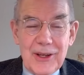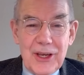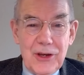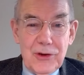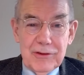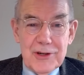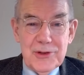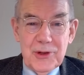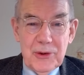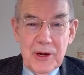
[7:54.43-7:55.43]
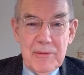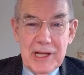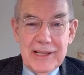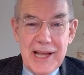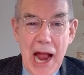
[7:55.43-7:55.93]
universal
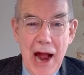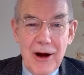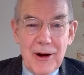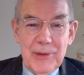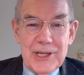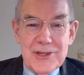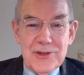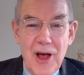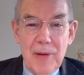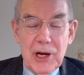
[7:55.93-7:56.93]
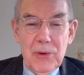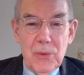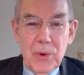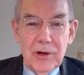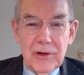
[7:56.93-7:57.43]
agreement in the Arab and Islamic
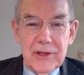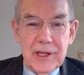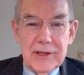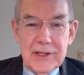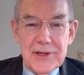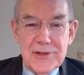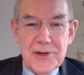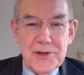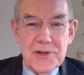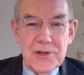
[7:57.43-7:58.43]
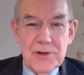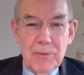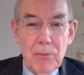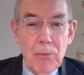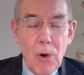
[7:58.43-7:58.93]
world that this is
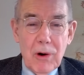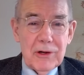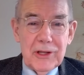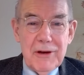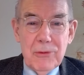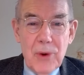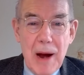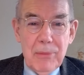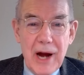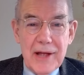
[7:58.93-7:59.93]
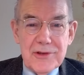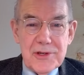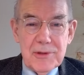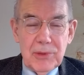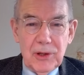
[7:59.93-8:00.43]
morally
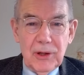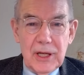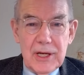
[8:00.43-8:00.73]
reprehensible,